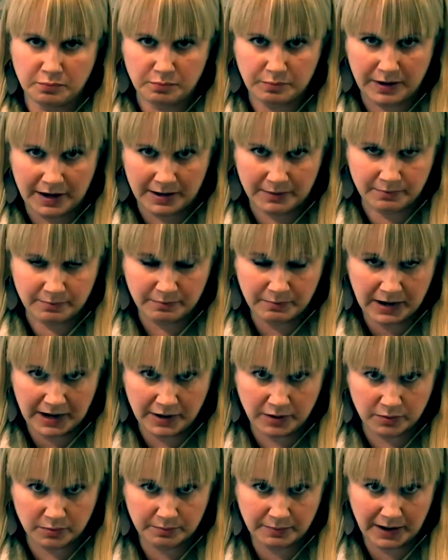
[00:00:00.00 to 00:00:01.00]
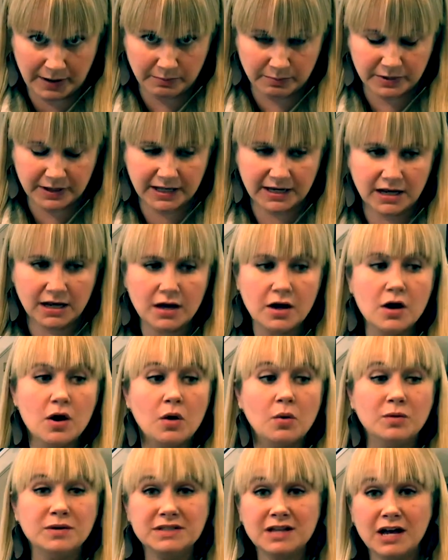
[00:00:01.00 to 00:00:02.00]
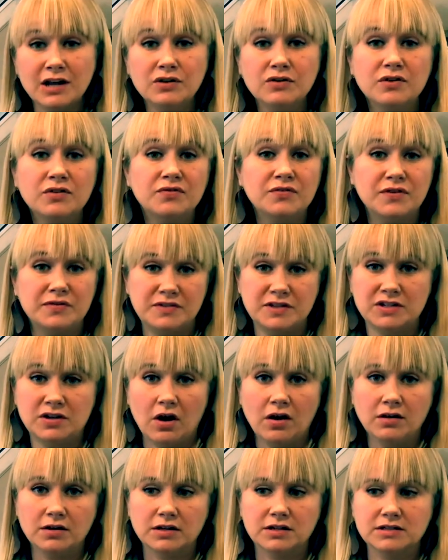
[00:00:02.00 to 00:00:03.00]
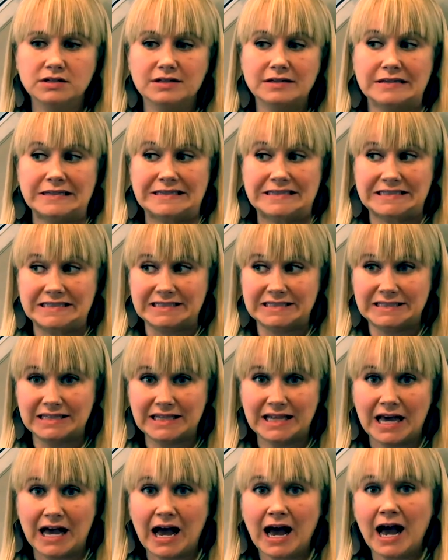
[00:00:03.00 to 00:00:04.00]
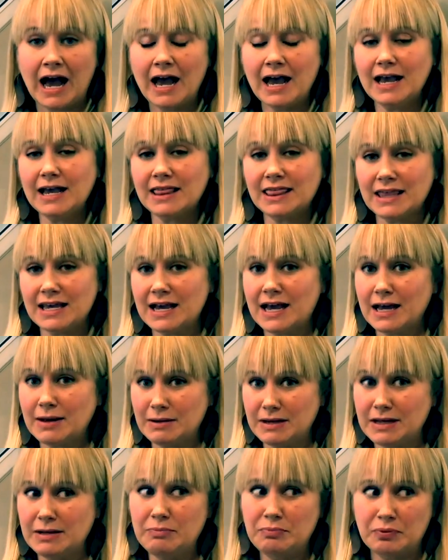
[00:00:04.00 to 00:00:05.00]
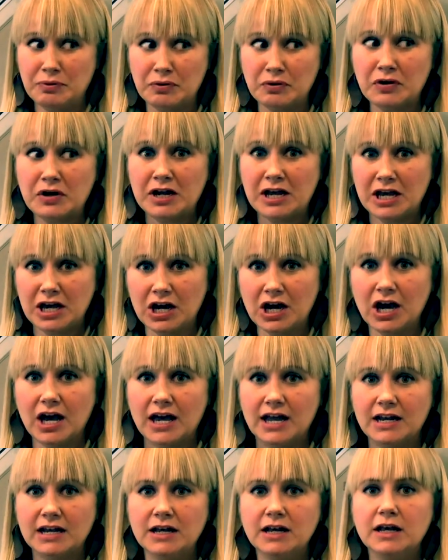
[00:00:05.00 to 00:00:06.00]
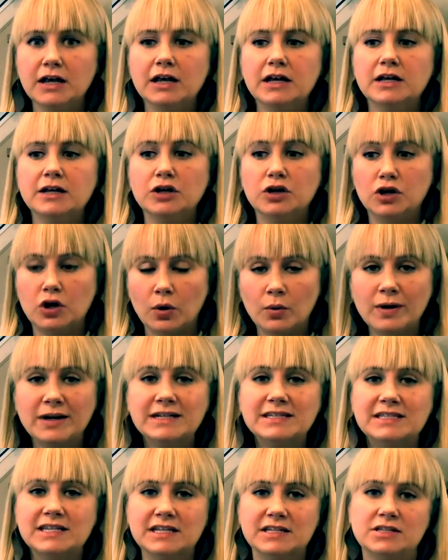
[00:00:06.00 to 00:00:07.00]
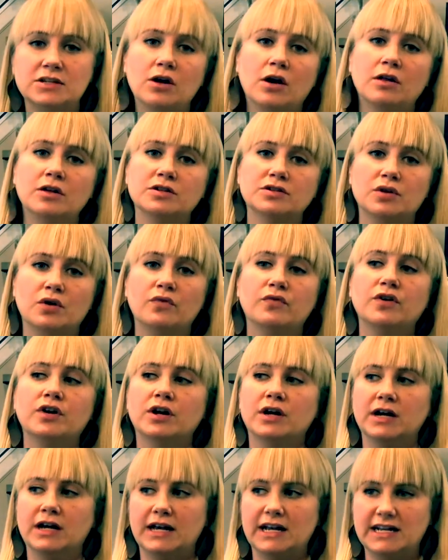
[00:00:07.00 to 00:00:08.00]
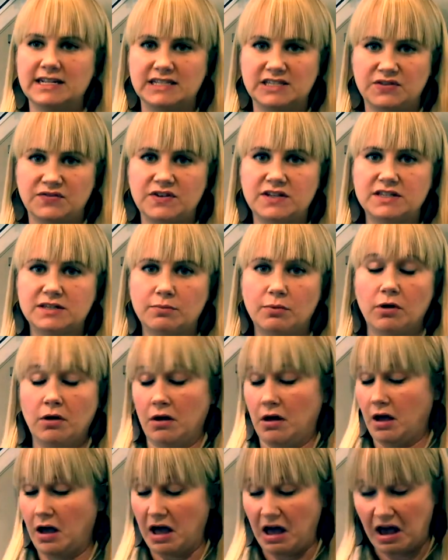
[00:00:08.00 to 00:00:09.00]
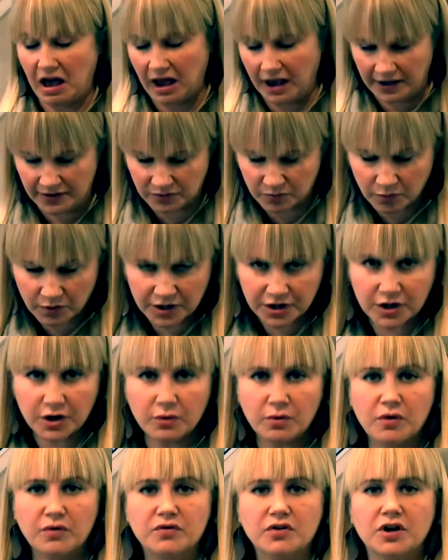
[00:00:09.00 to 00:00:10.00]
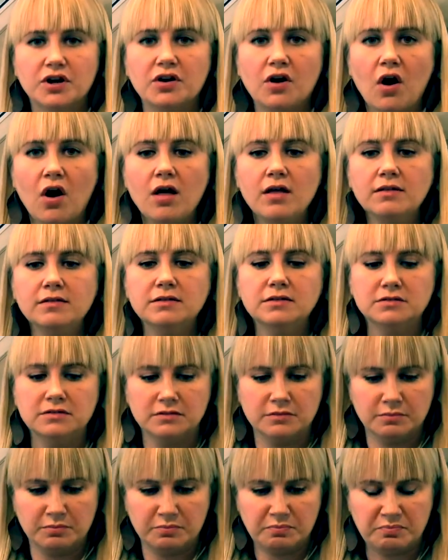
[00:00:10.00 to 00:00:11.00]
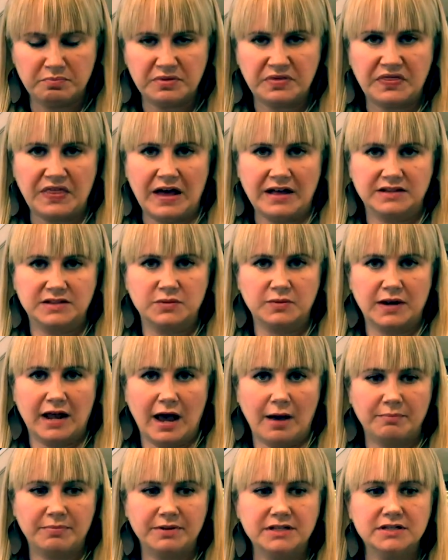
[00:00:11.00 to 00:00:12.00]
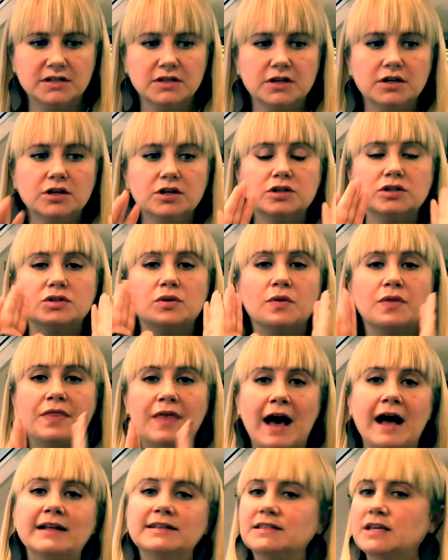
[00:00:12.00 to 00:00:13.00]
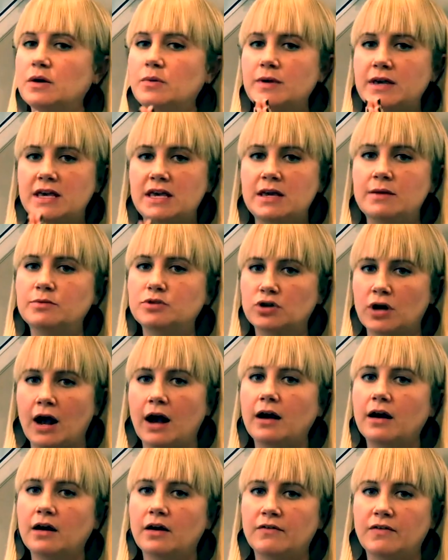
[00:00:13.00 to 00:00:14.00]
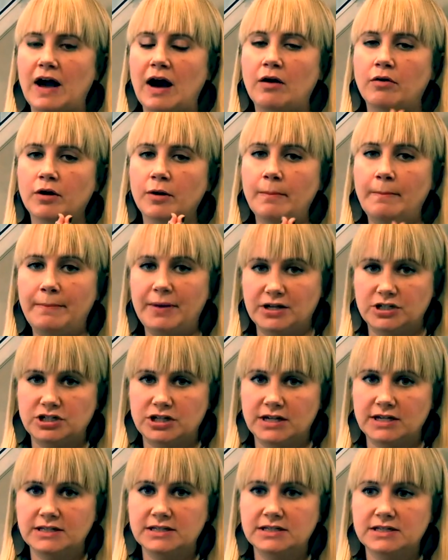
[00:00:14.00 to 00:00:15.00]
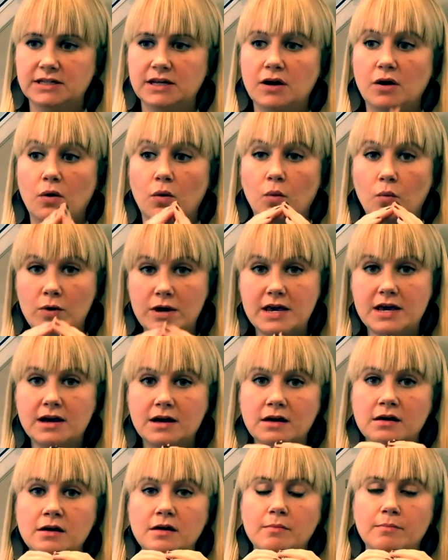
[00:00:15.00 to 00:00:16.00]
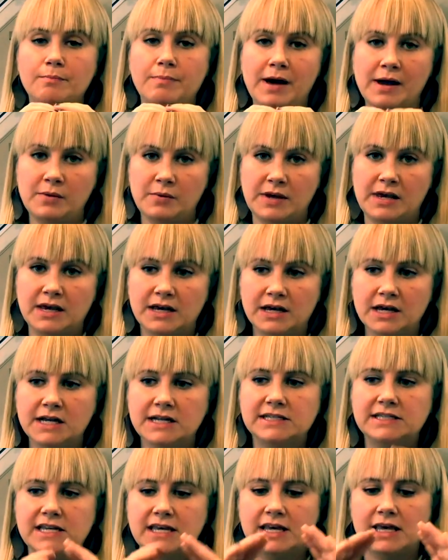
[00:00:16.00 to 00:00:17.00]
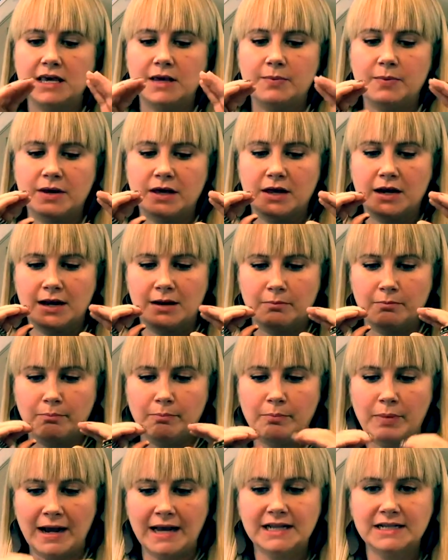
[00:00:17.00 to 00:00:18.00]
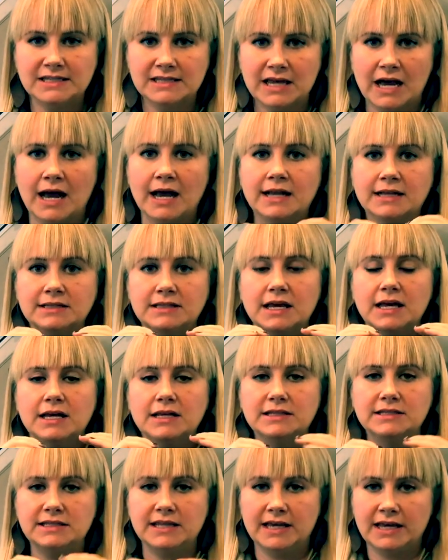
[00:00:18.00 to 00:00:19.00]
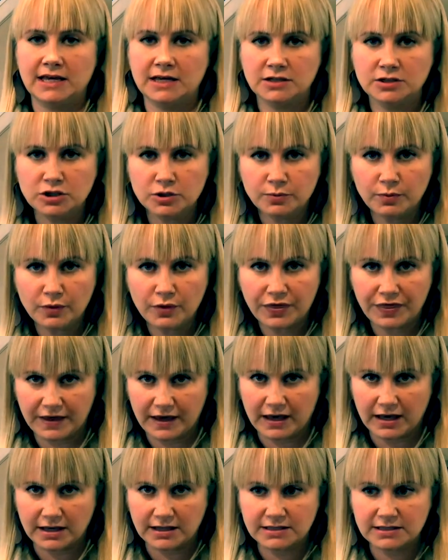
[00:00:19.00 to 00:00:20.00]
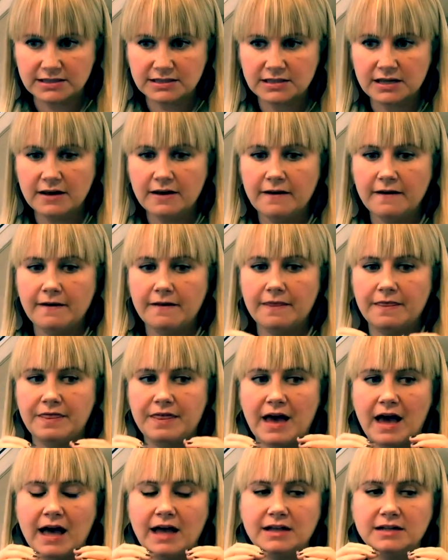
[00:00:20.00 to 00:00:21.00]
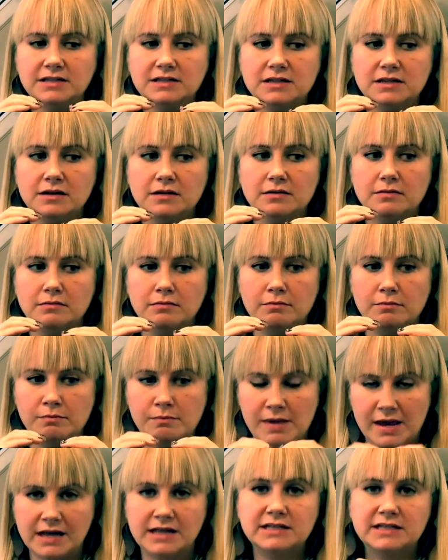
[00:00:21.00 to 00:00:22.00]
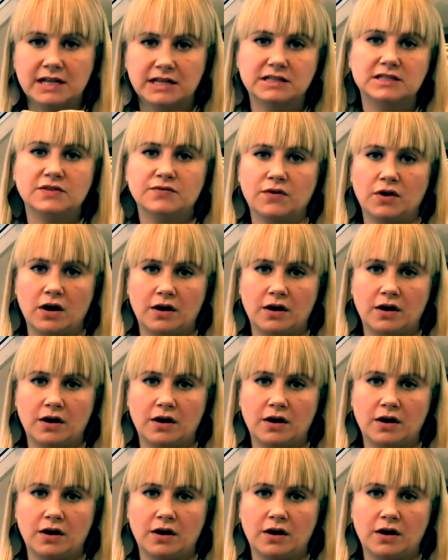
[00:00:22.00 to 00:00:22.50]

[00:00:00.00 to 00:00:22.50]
by my own bad planning, was $150. I think I did pretty good. Going $60 over is feasible. I don't want to go over at all, but that's what happened. So that's how we keep track of our budget week by week, to keep it in bite-sized, tangible things that make sense for